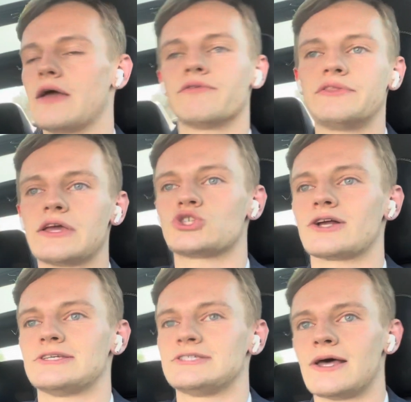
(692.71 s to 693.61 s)
Everything
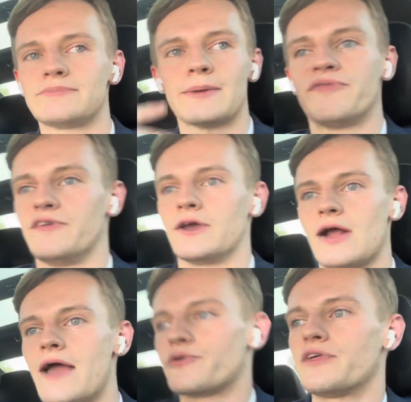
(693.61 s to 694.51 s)
starts as some type of fear.
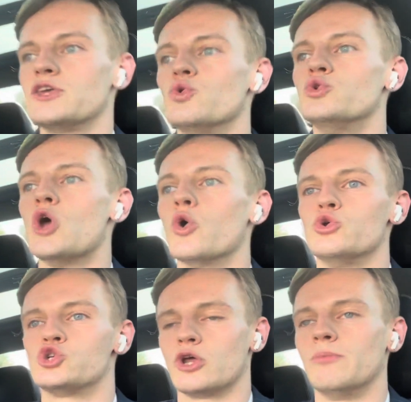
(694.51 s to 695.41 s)
Everything you know
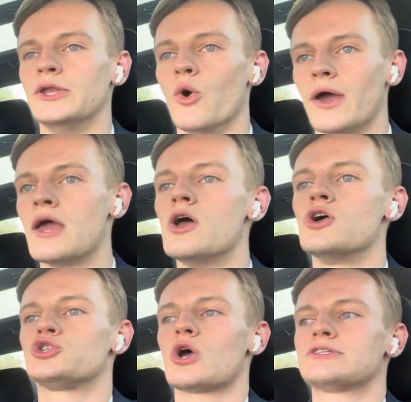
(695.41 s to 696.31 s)
you should be doing
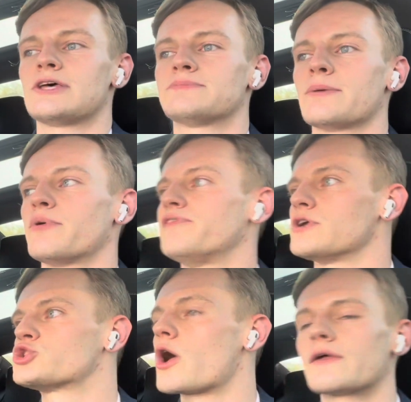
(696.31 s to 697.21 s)
starts as some type of fear.
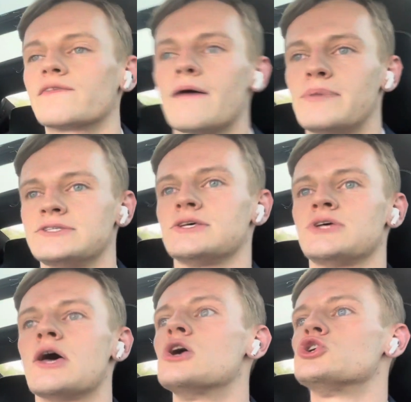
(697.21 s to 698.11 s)
Starting that
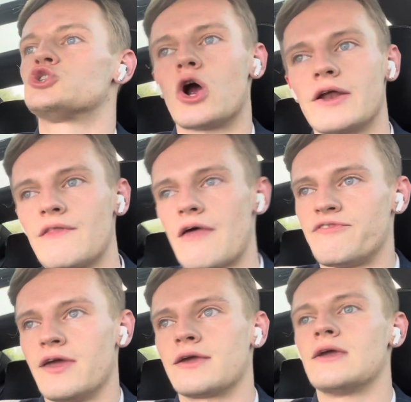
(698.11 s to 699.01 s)
business, starting that
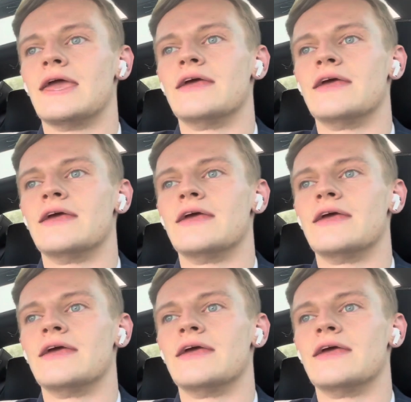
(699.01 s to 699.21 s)
thing,